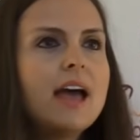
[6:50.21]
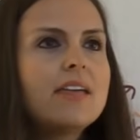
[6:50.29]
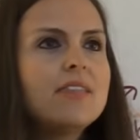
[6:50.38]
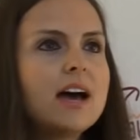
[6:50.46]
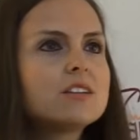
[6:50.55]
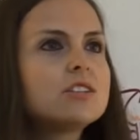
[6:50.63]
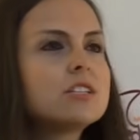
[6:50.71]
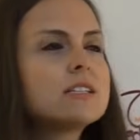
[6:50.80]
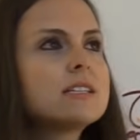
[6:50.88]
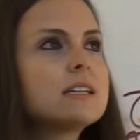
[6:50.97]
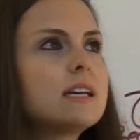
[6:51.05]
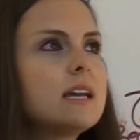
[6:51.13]
And that's
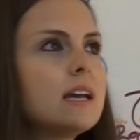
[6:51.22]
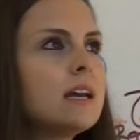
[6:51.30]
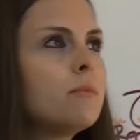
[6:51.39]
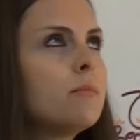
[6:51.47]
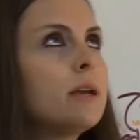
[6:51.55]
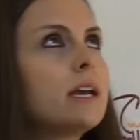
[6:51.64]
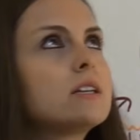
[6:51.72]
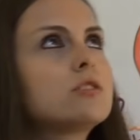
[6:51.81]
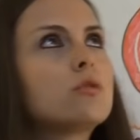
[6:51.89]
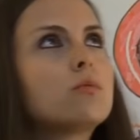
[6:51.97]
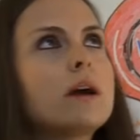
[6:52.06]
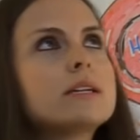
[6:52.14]
just, again,
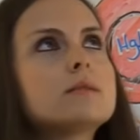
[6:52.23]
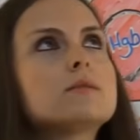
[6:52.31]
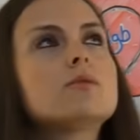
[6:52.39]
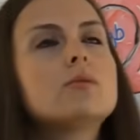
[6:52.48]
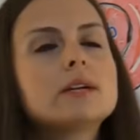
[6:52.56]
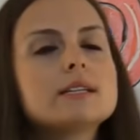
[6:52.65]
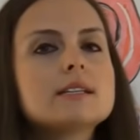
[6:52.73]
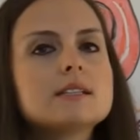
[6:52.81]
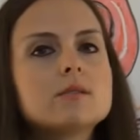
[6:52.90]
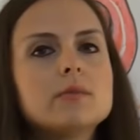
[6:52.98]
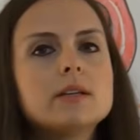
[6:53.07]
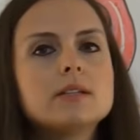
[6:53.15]
because your respiratory
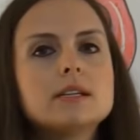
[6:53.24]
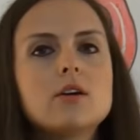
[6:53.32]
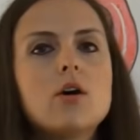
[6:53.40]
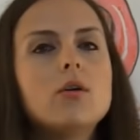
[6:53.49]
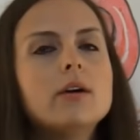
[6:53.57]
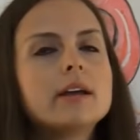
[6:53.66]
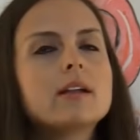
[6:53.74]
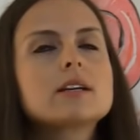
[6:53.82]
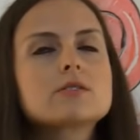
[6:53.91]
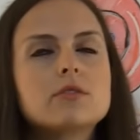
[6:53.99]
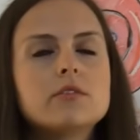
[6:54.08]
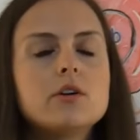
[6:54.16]
system, we did a whole
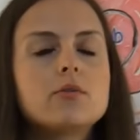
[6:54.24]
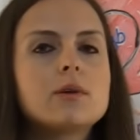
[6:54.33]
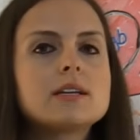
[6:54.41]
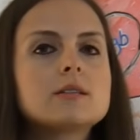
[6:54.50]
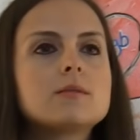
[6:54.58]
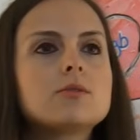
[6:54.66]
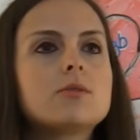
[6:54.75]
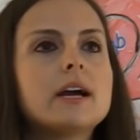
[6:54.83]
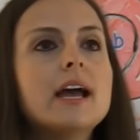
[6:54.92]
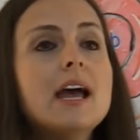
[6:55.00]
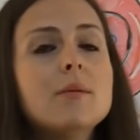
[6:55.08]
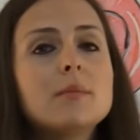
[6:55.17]
NCLEX review on
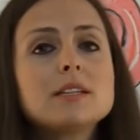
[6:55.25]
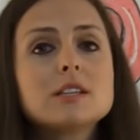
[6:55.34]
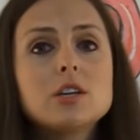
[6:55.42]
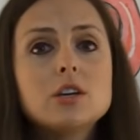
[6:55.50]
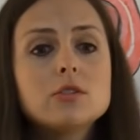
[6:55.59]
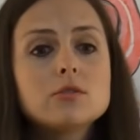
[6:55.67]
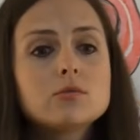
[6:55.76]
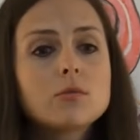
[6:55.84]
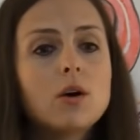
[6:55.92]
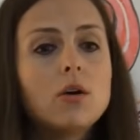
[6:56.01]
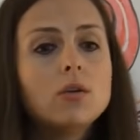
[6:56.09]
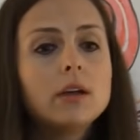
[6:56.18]
respiratory, plays a huge
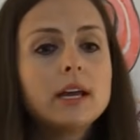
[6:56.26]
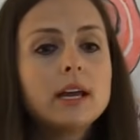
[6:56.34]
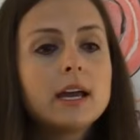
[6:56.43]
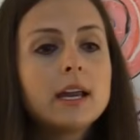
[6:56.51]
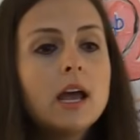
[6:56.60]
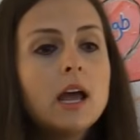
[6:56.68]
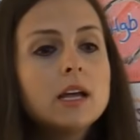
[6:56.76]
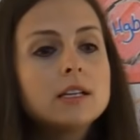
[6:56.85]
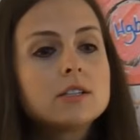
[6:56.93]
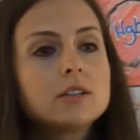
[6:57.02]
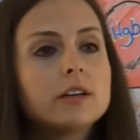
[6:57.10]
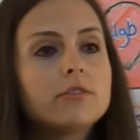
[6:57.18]
role in
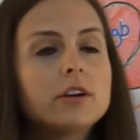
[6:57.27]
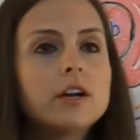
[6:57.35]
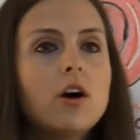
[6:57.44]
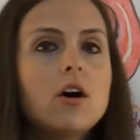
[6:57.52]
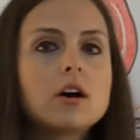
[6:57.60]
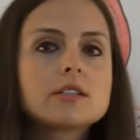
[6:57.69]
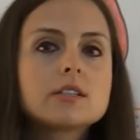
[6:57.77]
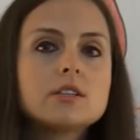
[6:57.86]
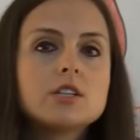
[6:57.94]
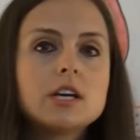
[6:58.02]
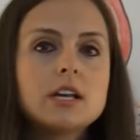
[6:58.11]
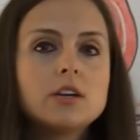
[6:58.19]
delivering
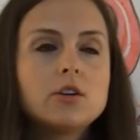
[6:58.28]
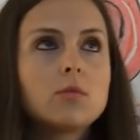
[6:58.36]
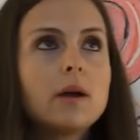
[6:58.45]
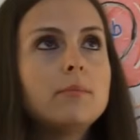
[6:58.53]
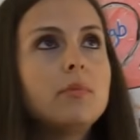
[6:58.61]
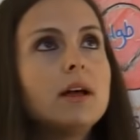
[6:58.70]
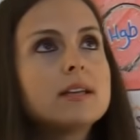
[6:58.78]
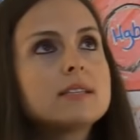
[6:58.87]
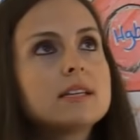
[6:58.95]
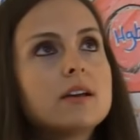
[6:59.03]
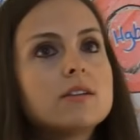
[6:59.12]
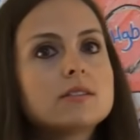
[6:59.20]
oxygen, and your red blood
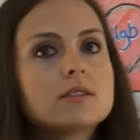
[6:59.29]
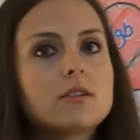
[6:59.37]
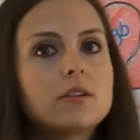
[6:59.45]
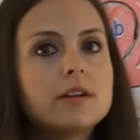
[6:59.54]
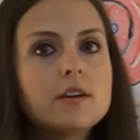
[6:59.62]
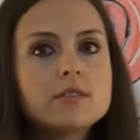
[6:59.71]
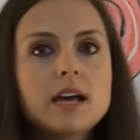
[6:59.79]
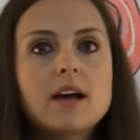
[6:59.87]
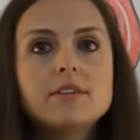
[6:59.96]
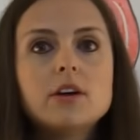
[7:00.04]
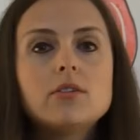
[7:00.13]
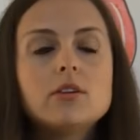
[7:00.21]
cells are in those
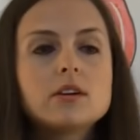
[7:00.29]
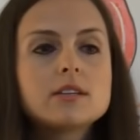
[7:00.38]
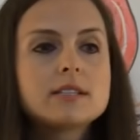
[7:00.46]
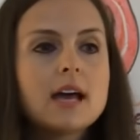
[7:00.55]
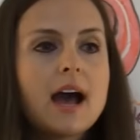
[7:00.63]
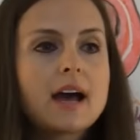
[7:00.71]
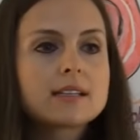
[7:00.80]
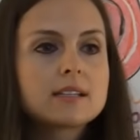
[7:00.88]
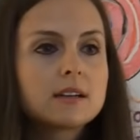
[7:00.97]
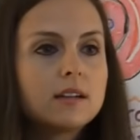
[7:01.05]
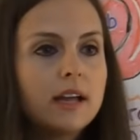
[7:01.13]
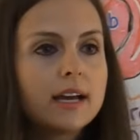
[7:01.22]
alveolar sacs
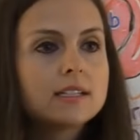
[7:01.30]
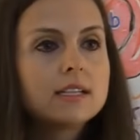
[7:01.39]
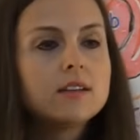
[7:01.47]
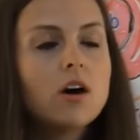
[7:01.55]
collecting